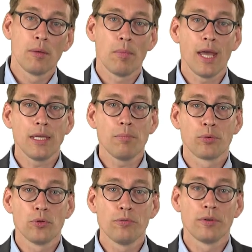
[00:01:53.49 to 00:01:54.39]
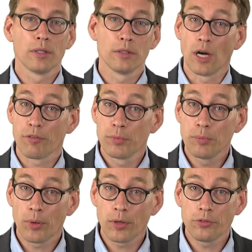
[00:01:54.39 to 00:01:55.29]
may improve
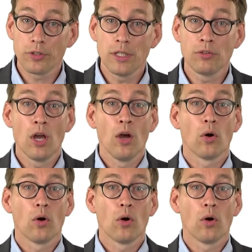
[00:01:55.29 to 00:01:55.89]
government policies